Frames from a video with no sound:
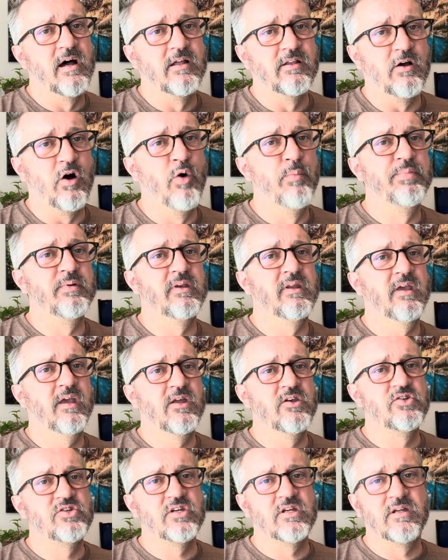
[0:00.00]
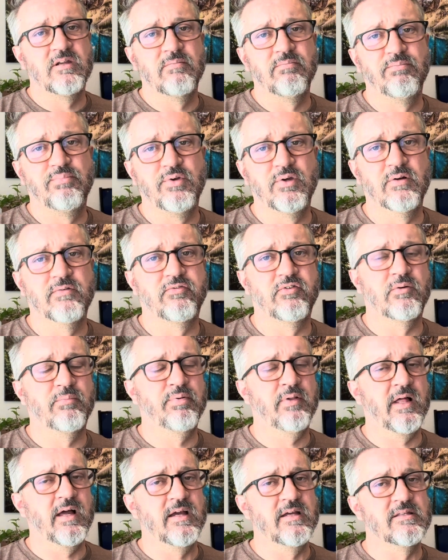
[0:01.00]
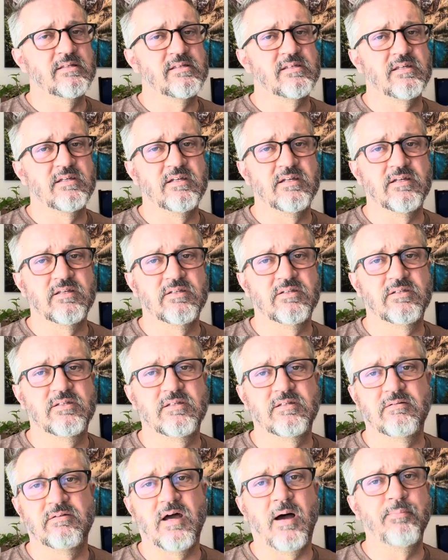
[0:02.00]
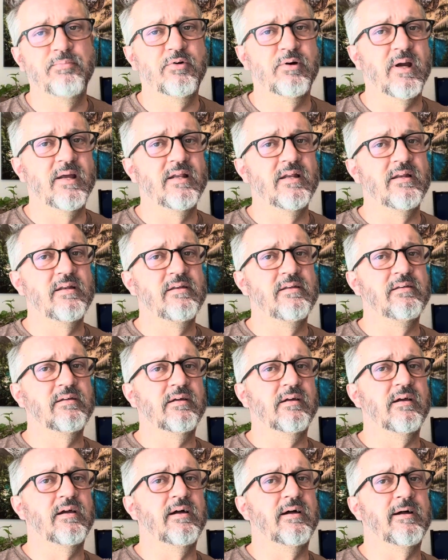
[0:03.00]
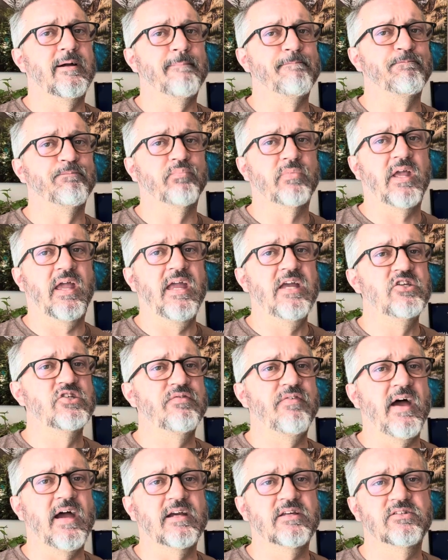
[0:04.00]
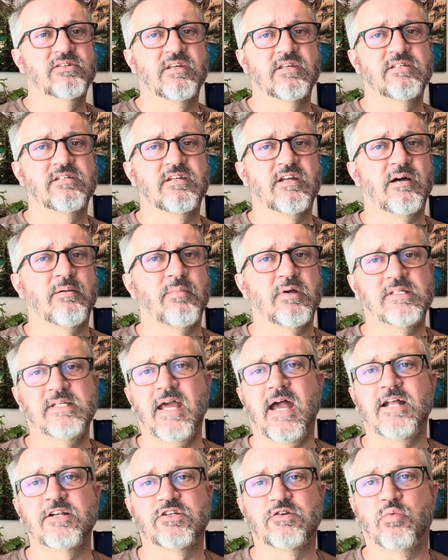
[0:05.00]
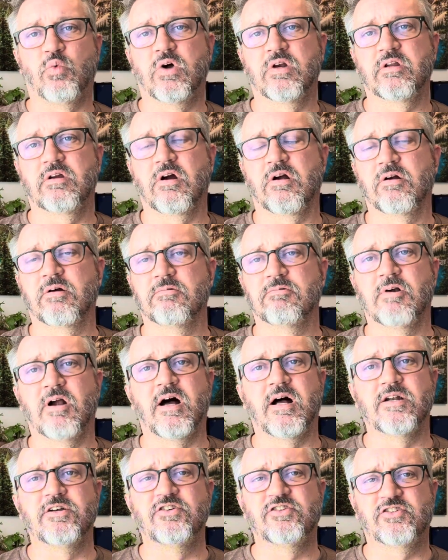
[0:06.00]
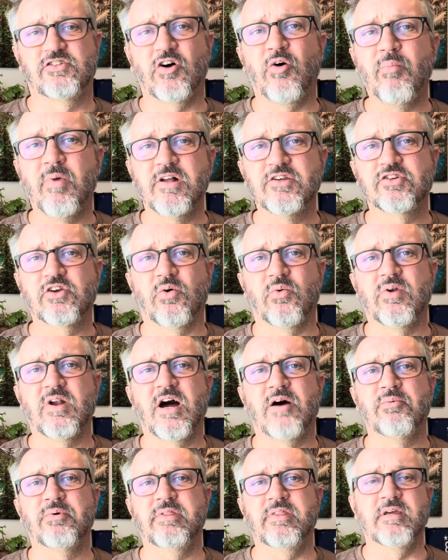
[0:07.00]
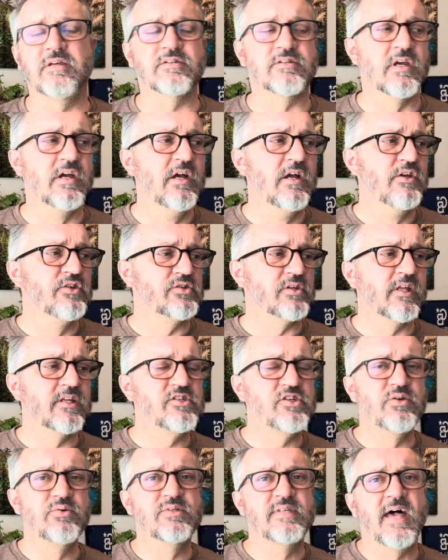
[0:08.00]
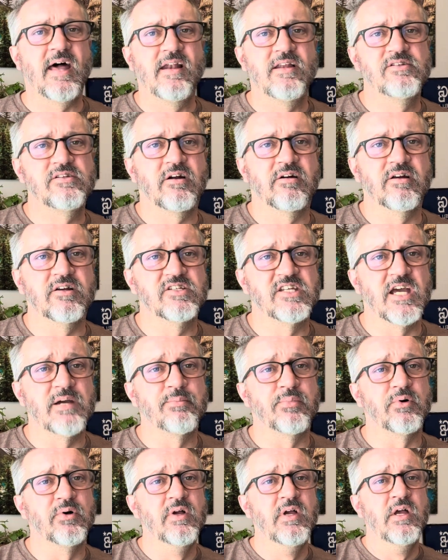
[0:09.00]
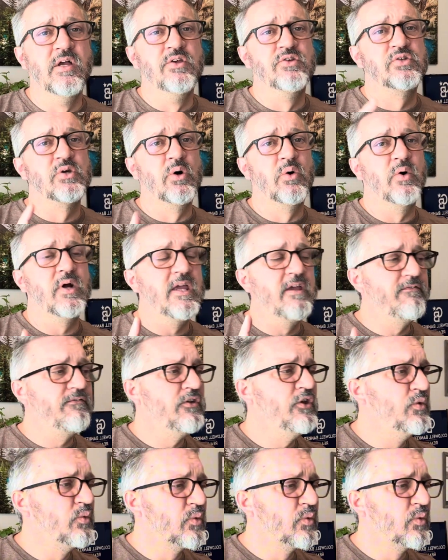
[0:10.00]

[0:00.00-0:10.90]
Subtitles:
open kitchen, beautiful appliances, upgraded HVAC system, attached 1-car garage. So much going on with this. So let's use that as our example. So if you